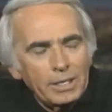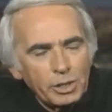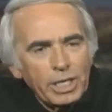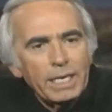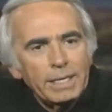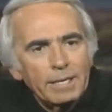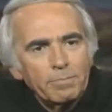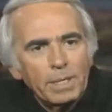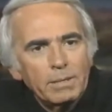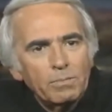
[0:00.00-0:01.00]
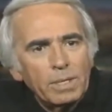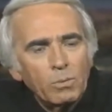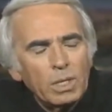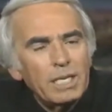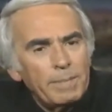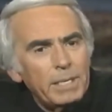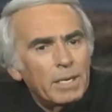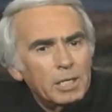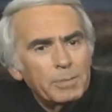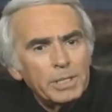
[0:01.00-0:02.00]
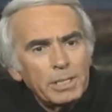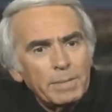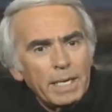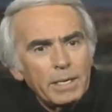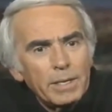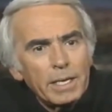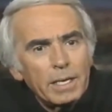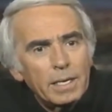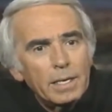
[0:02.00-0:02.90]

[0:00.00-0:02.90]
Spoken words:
I understand that, but will he be your husband someday, do you think?